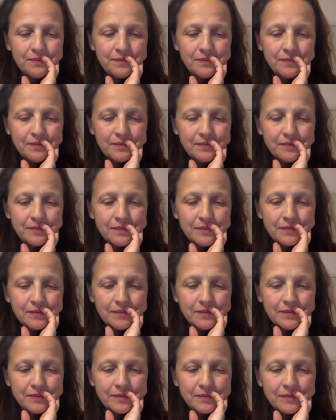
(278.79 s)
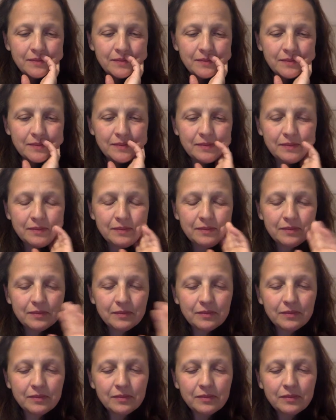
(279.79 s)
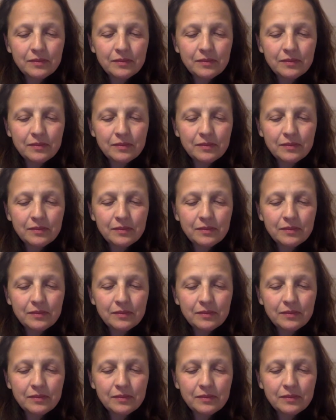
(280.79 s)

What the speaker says: Nobody speaks.